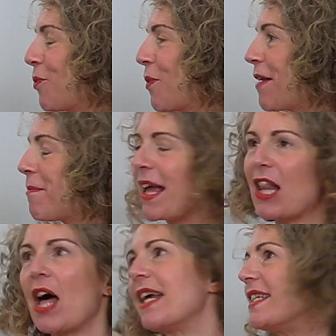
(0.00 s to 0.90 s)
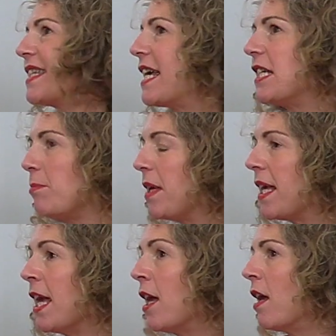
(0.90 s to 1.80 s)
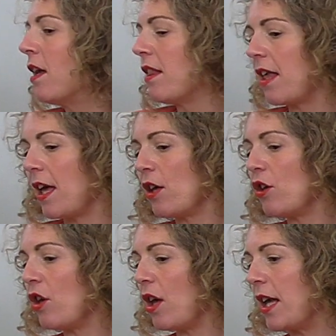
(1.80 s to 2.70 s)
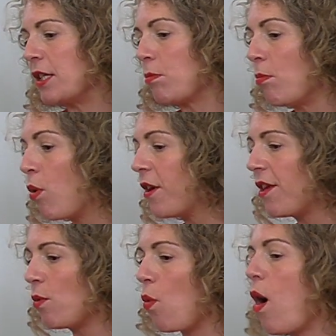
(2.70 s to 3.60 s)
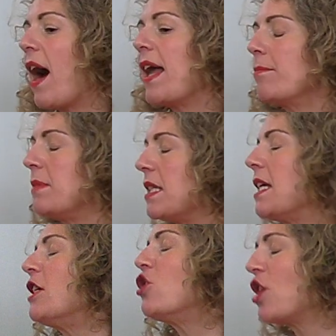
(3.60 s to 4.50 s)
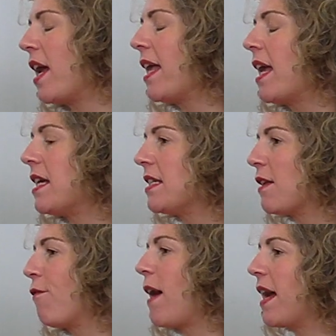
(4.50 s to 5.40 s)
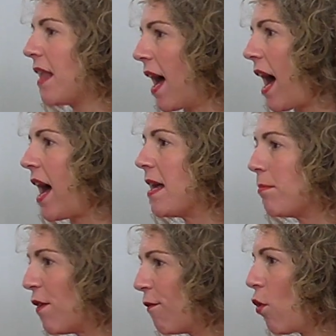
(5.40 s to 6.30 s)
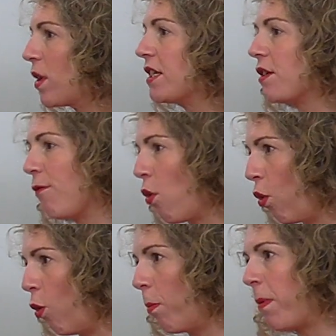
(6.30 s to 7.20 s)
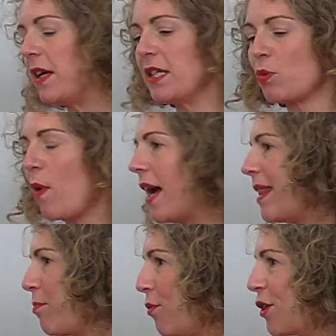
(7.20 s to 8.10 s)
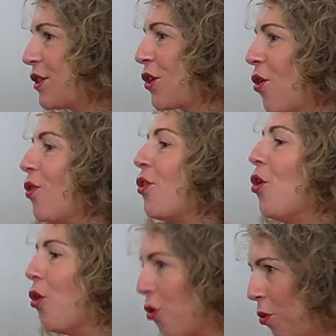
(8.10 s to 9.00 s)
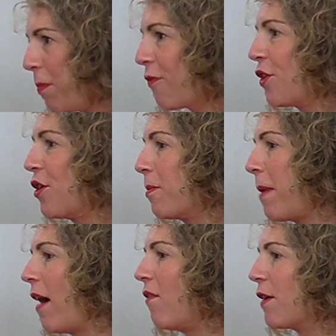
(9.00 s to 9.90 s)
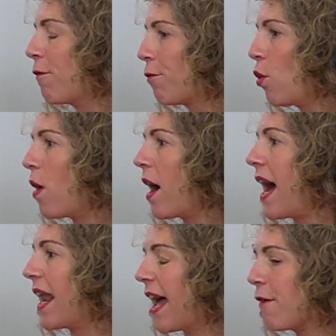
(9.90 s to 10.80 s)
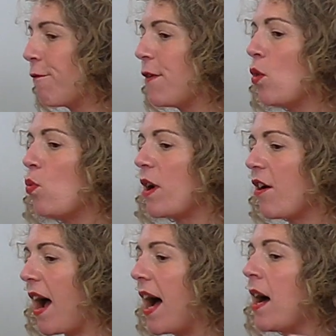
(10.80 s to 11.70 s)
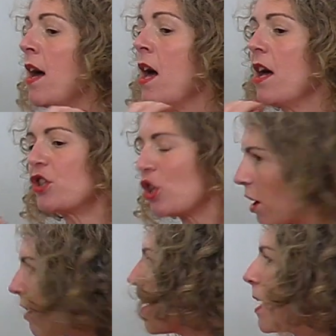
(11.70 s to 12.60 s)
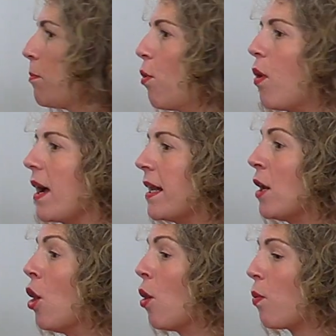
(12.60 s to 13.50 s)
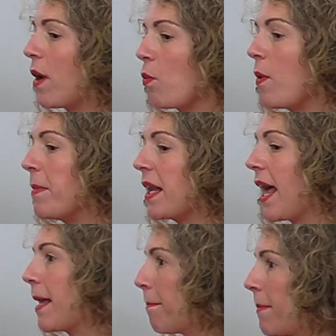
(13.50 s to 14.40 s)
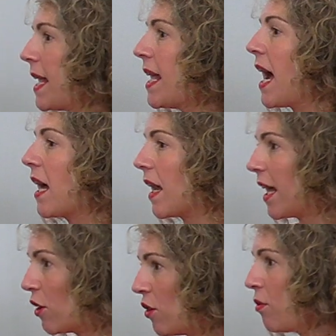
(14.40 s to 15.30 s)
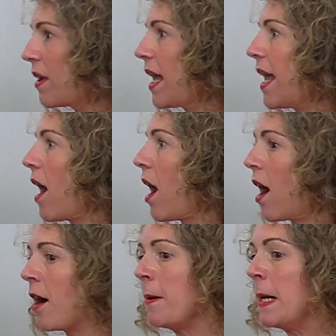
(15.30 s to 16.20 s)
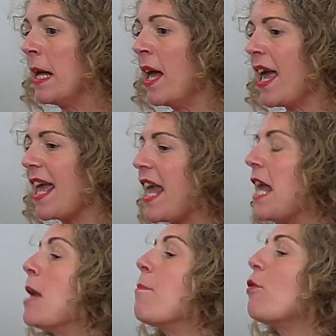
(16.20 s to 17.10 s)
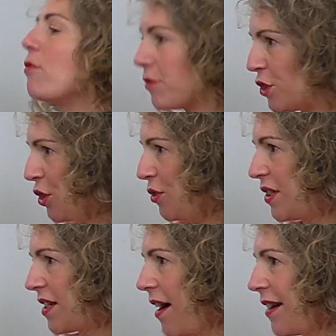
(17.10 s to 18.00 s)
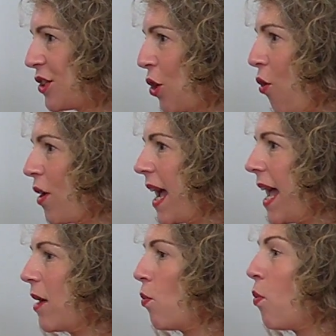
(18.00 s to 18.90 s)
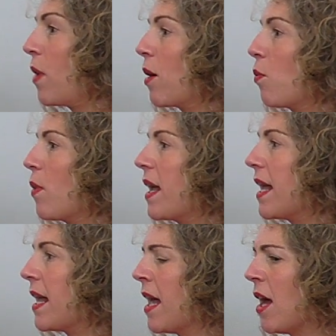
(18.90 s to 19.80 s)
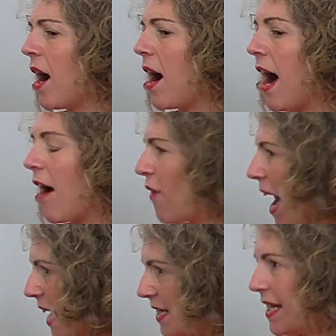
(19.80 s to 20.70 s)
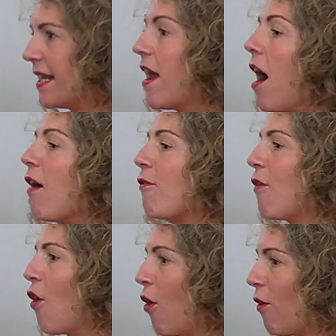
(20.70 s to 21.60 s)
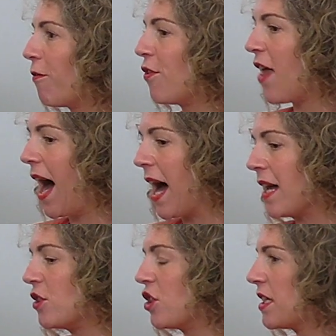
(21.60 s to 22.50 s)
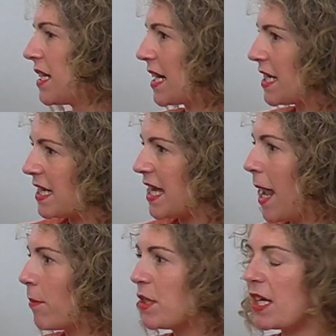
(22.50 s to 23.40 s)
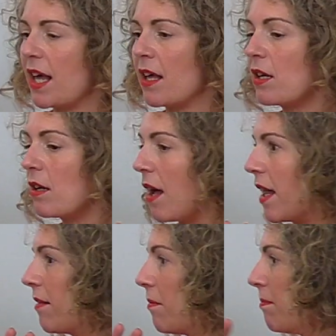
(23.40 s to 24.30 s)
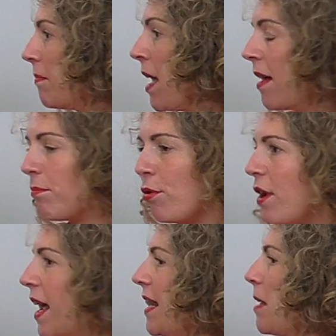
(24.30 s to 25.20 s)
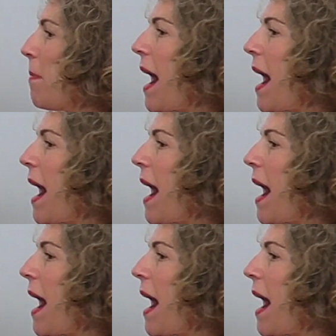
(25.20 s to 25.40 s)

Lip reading: one of my clients said to me that it's more than what I am teaching, it's the fact that I am the voice of hope. It's why the book is called Hope for Your Pelvic Floor. And I feel we're at a turning point where women like me and like you, Kate, are able to start talking, where we have had enough of that, just accept it and put it in the